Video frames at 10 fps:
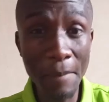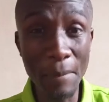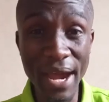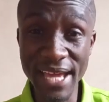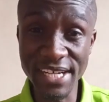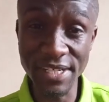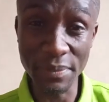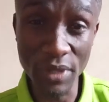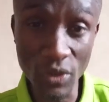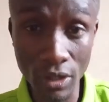by a
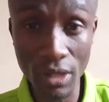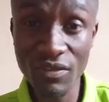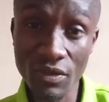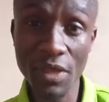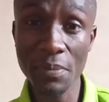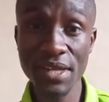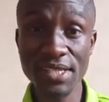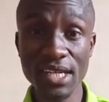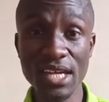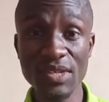tribunal. Even the
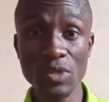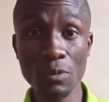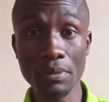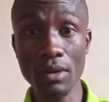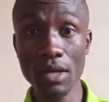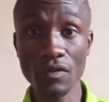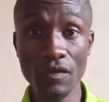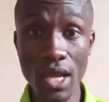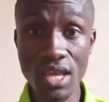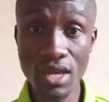president has no power to
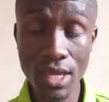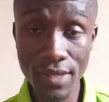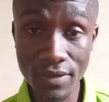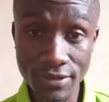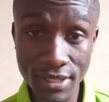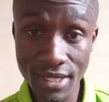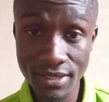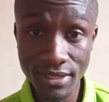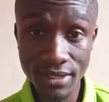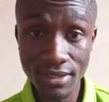fire a judge in this
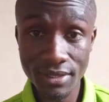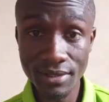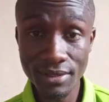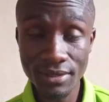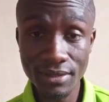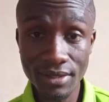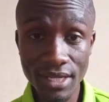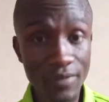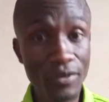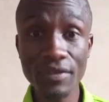country.
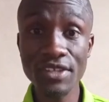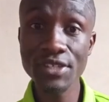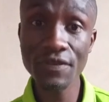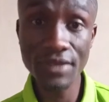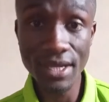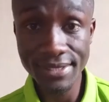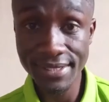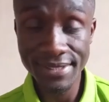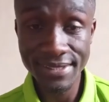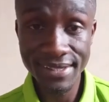Even the chief
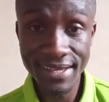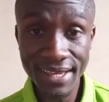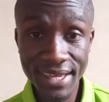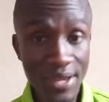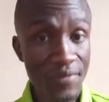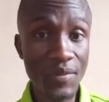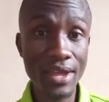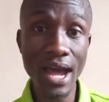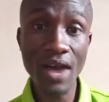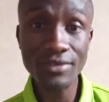justice. If
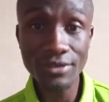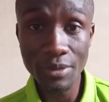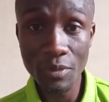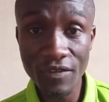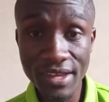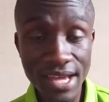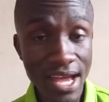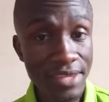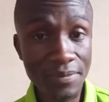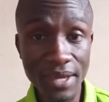we have to remove a
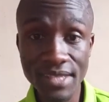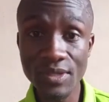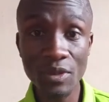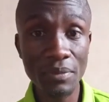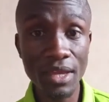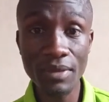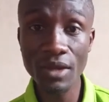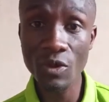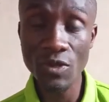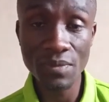judge based on
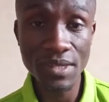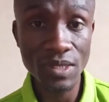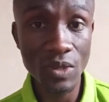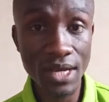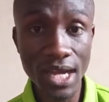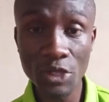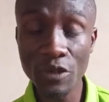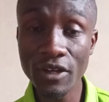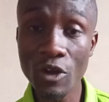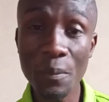maybe gross misconduct
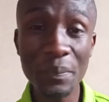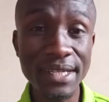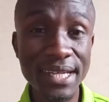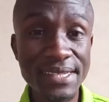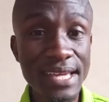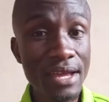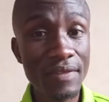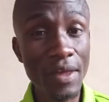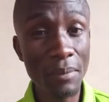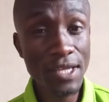or incompetence,
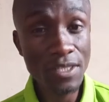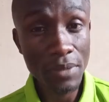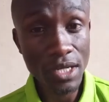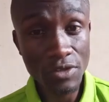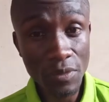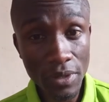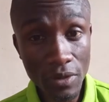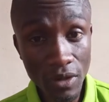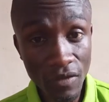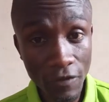there must be a
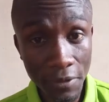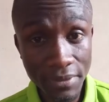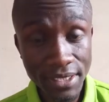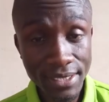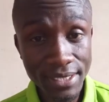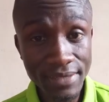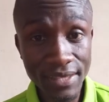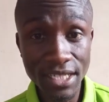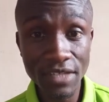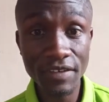tribunal formed
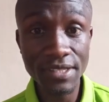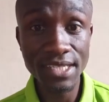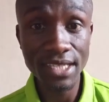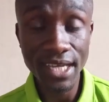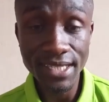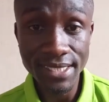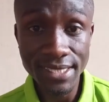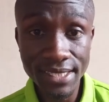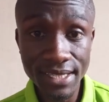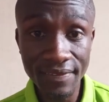that
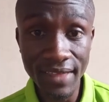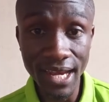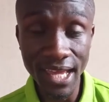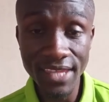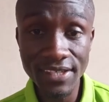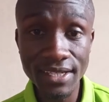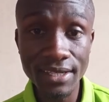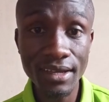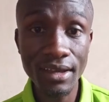investigates the alleged